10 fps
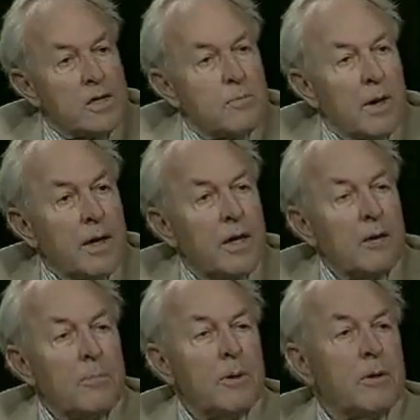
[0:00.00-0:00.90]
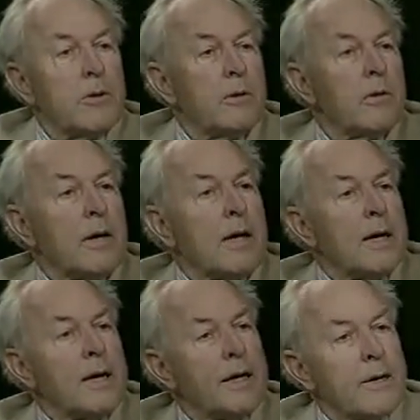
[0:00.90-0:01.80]
by keeping your
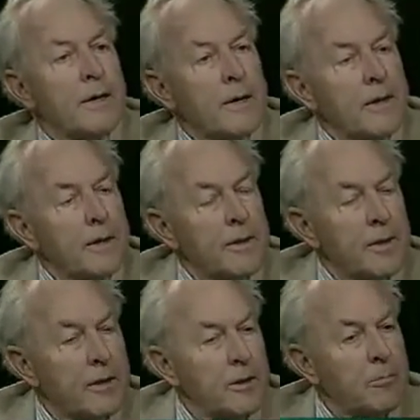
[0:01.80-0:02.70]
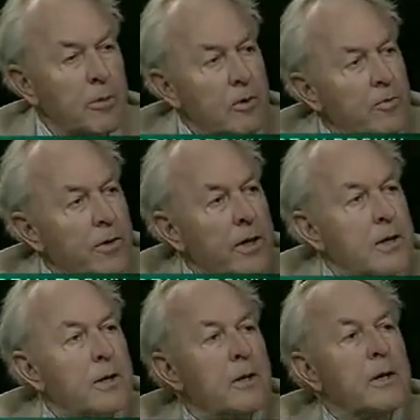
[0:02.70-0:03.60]
eye on the
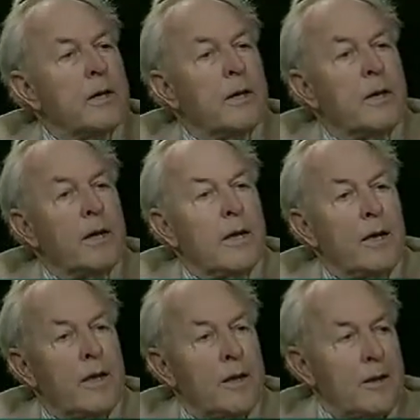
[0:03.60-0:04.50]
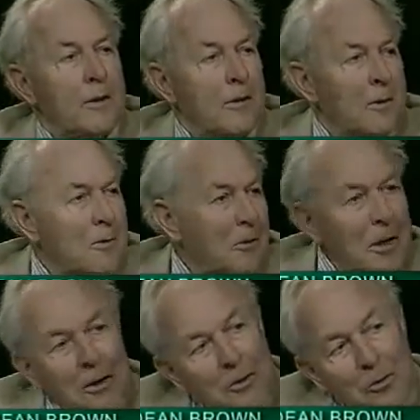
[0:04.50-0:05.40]
perfect and
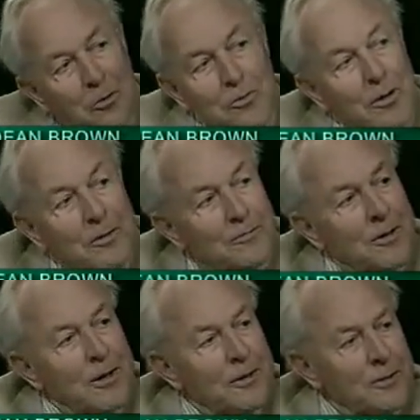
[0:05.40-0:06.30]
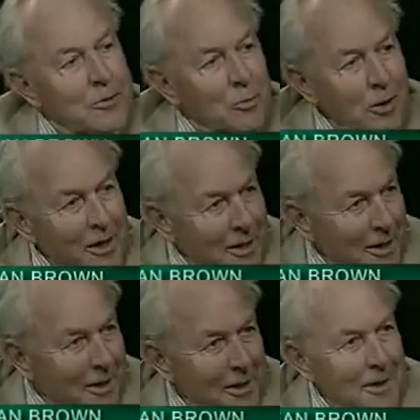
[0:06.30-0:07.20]
letting your feet find the
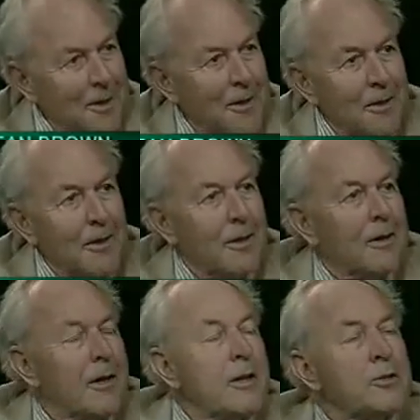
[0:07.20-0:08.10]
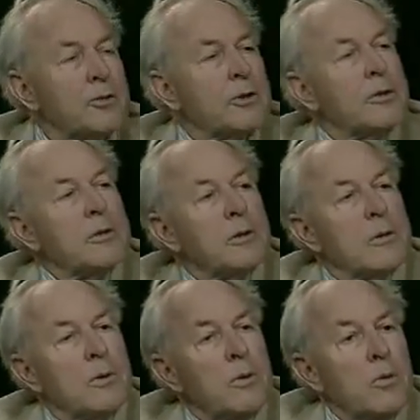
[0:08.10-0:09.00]
way in nature,
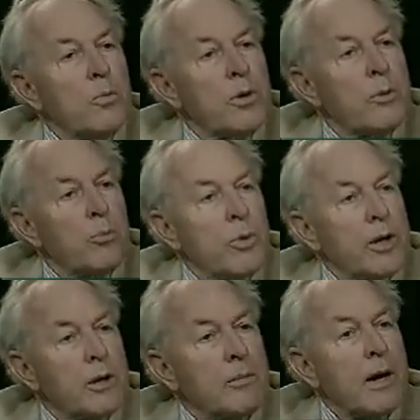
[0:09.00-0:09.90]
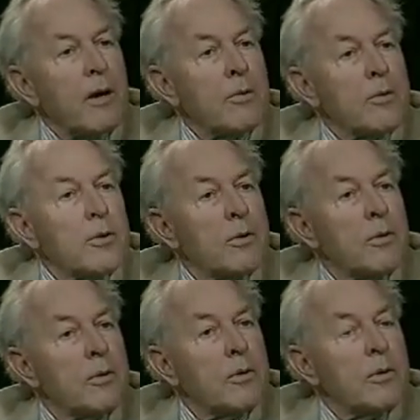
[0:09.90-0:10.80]
we bring about
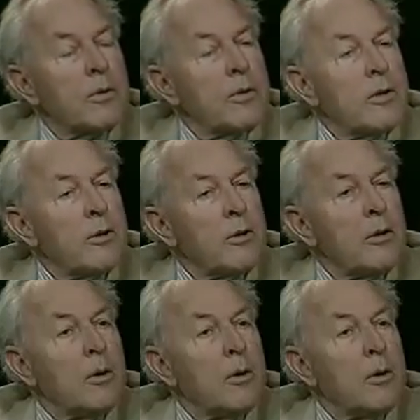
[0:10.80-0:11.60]
the